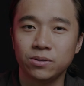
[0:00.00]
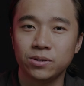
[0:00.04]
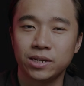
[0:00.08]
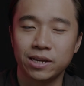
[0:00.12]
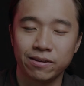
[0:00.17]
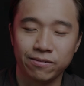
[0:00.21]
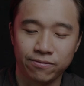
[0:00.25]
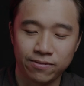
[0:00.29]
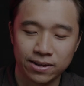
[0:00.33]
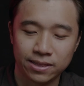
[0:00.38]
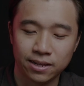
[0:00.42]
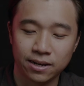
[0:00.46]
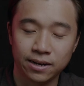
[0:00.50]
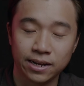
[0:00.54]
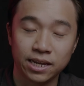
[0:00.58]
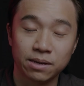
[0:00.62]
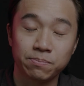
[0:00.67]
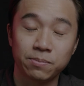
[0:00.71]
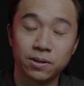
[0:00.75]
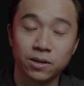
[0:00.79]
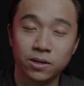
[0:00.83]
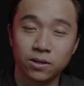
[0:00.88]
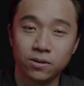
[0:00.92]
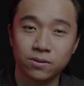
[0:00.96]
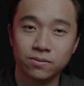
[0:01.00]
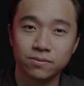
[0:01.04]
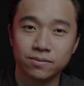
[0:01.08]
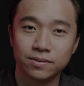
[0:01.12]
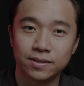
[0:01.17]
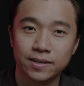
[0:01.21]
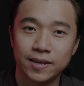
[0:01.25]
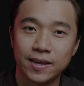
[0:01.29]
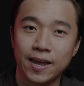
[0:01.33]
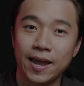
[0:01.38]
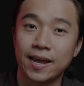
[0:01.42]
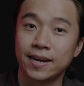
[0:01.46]
you can find the link below
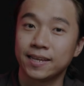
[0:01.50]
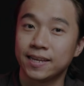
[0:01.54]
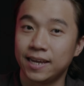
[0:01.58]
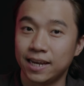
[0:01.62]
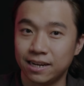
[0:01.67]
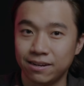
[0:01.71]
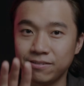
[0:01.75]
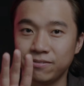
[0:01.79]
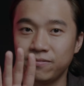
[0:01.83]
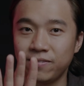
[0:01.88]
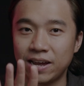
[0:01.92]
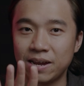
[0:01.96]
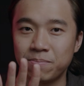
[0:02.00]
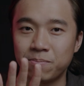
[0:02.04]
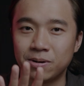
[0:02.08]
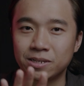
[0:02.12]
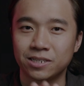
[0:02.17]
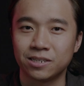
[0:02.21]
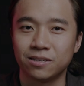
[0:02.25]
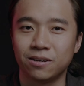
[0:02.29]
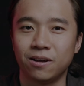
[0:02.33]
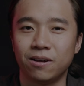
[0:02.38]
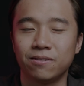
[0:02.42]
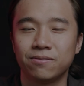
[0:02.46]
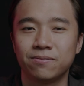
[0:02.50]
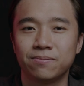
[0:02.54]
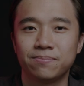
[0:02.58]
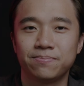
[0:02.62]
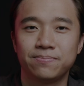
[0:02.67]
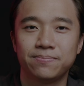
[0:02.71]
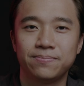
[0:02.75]
and get 5% off.